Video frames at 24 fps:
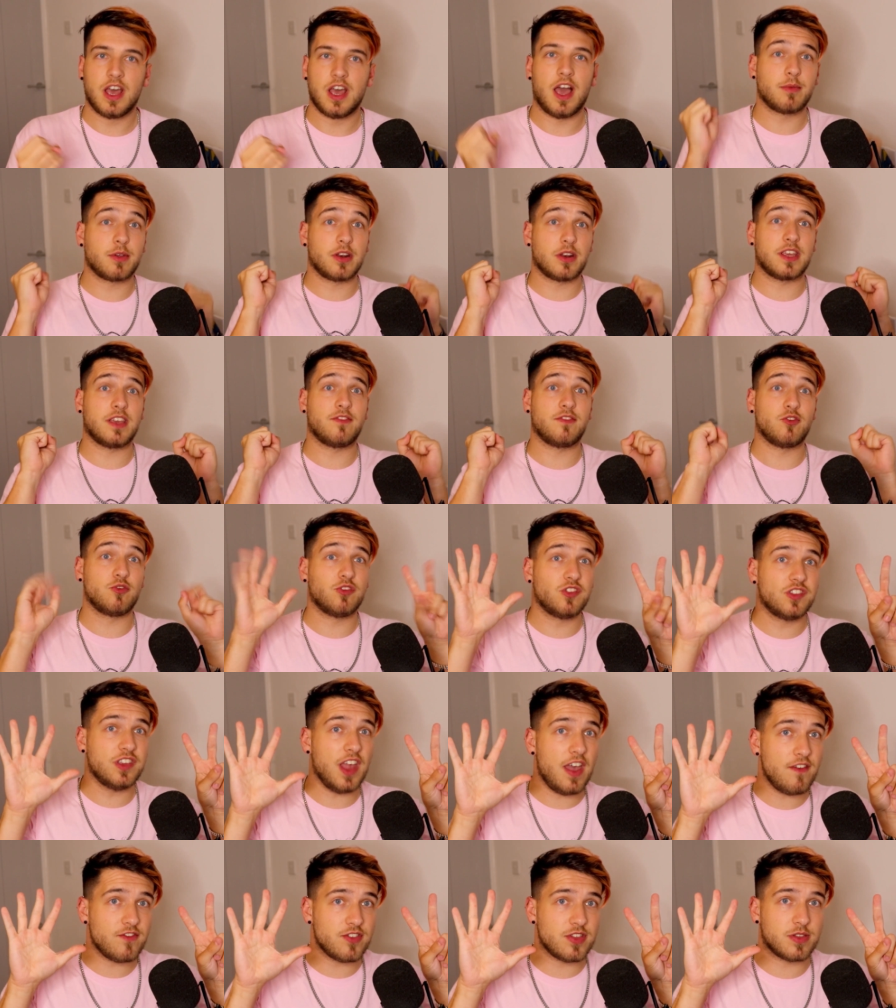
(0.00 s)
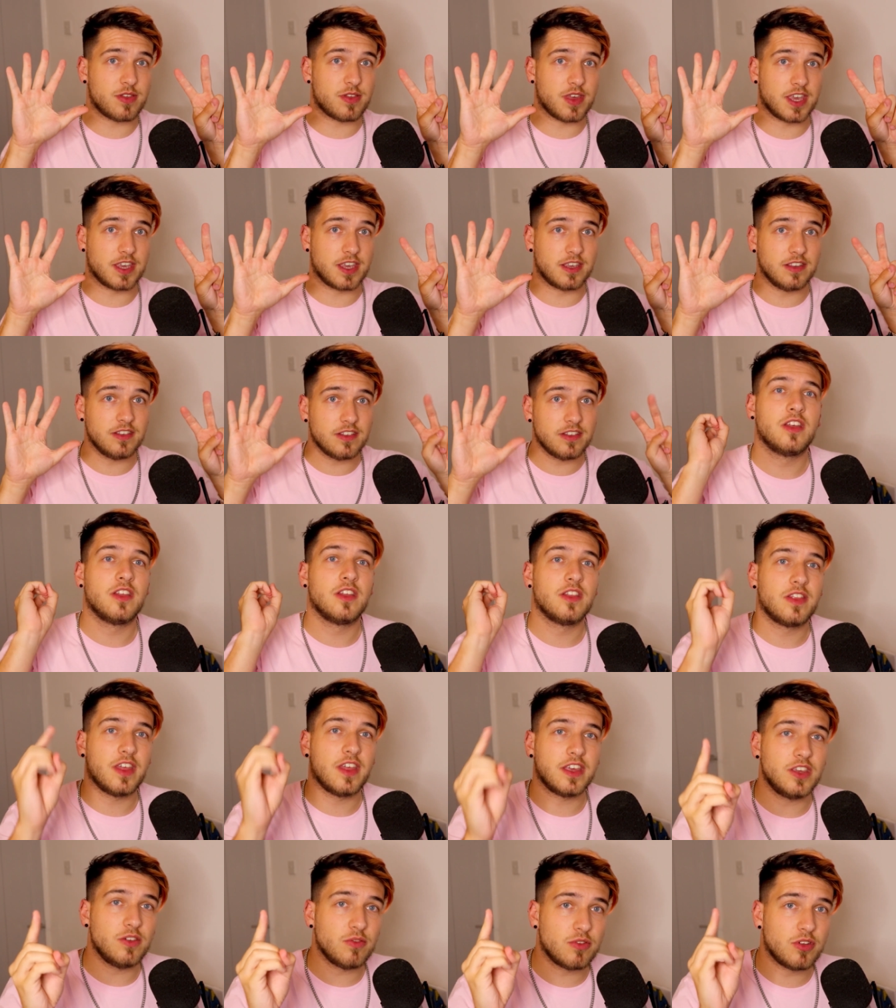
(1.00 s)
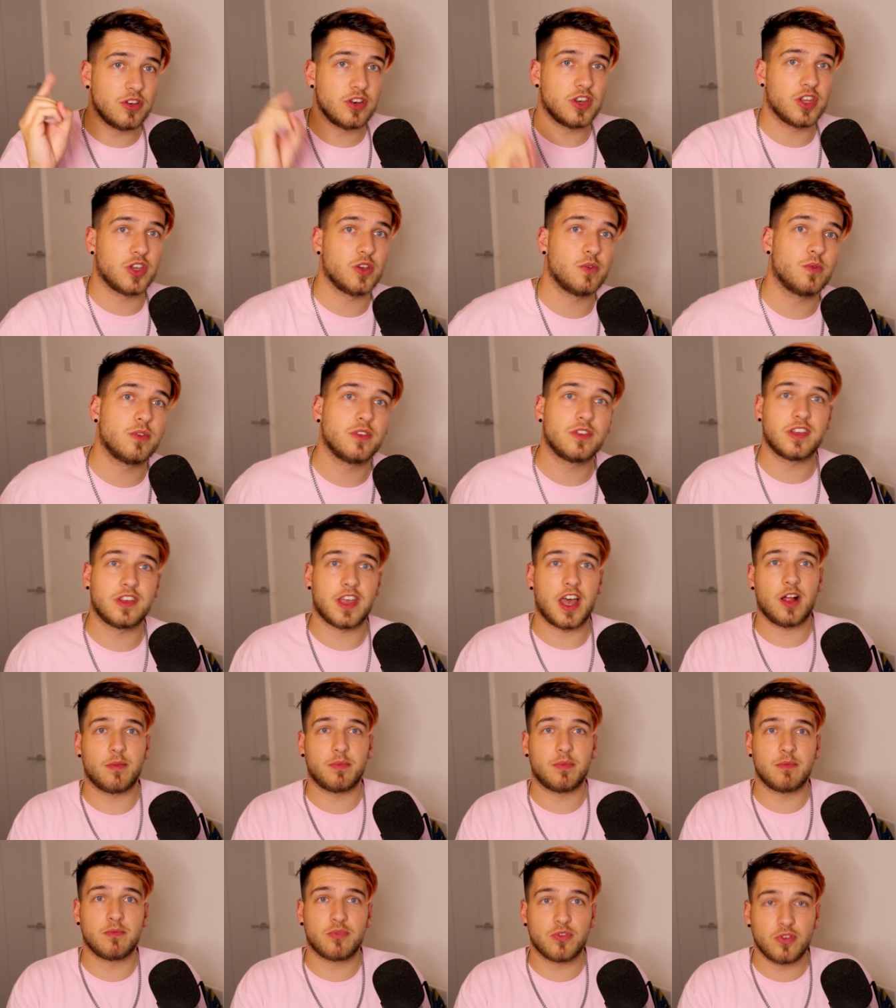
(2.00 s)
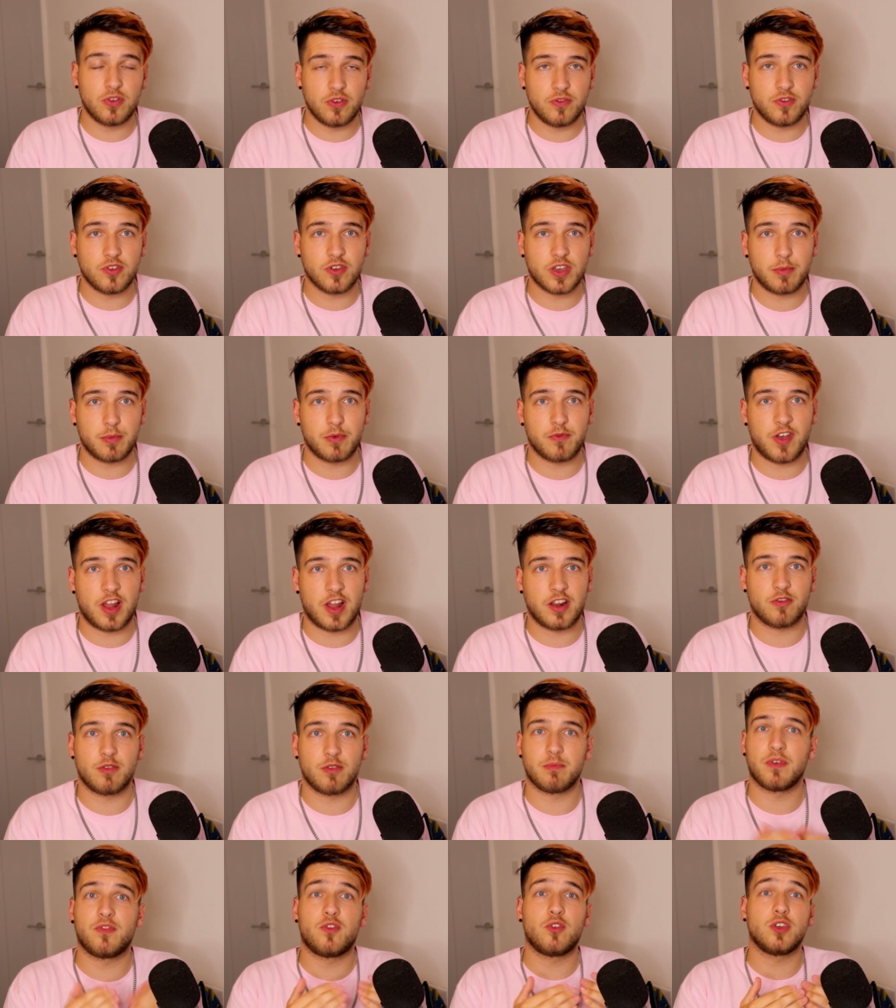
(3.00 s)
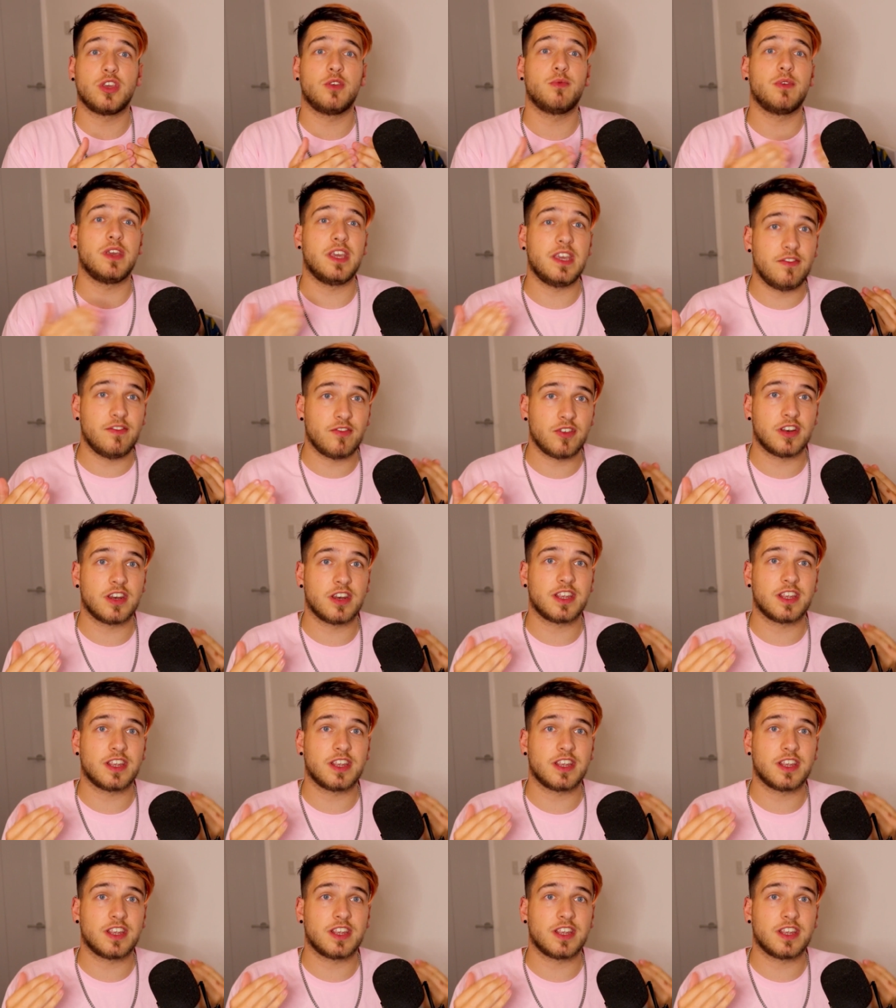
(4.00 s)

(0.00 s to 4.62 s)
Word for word: I'm going to give you seven things that you can do to help improve your game of Valorant before you even